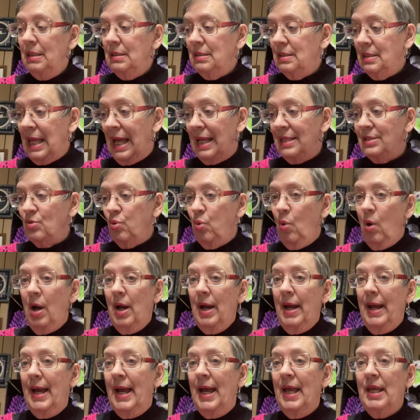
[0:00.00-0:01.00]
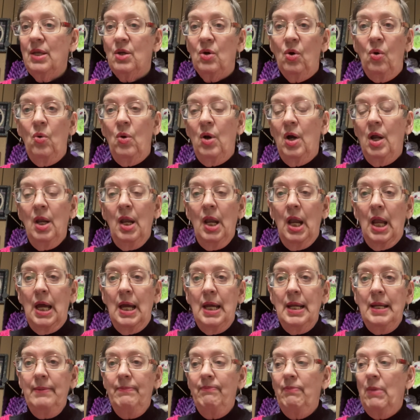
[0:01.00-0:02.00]
that's why I go
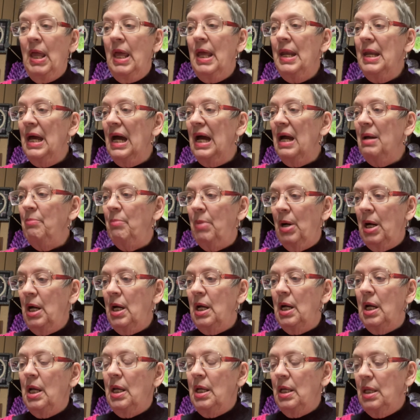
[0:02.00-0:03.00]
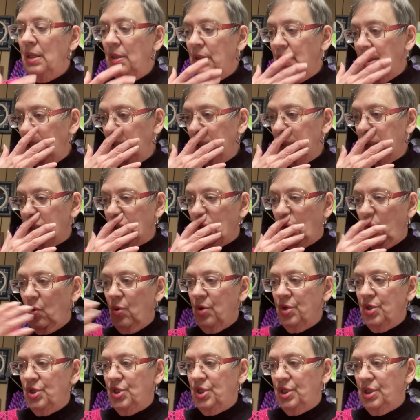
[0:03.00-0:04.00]
online and I buy these
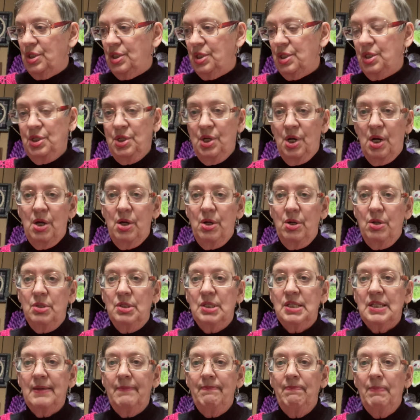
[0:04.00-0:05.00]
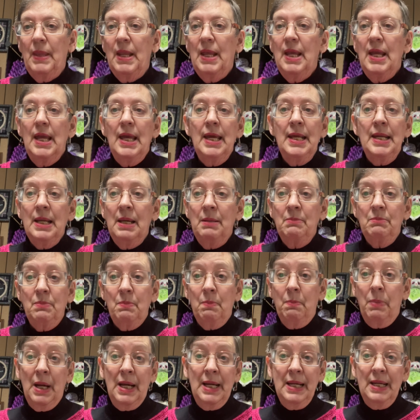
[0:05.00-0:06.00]
gorgeous yarns, and I'm
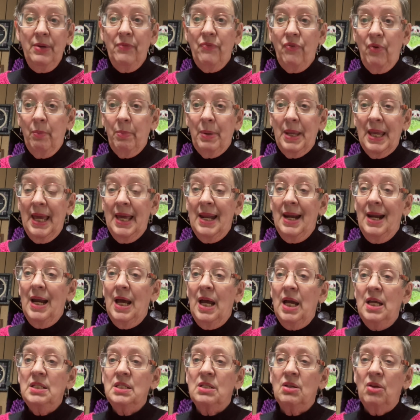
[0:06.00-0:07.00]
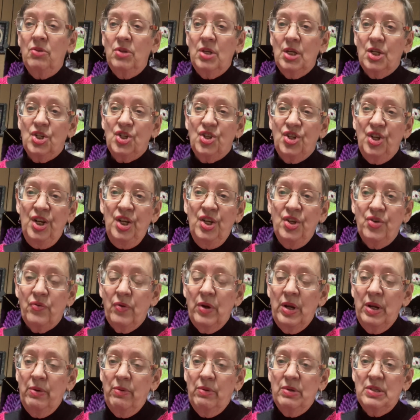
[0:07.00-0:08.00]
buying from Canada. I saw the exchange
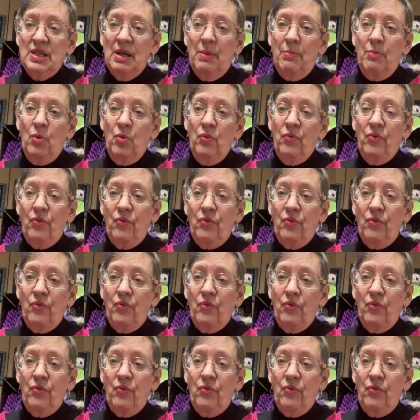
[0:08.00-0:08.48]
rate was up over